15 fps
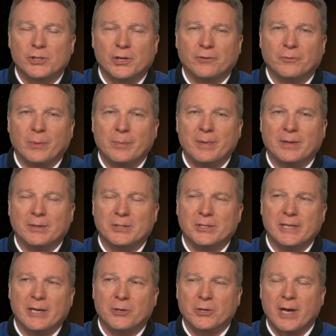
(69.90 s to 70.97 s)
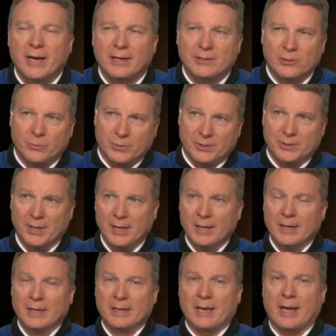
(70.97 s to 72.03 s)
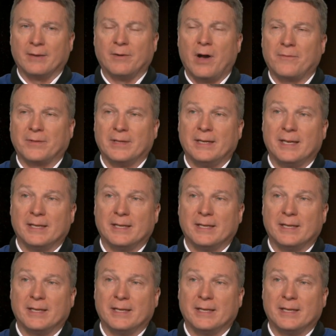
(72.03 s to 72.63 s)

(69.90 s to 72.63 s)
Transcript: sure if we'd be able to see it or not because it was kind of off in the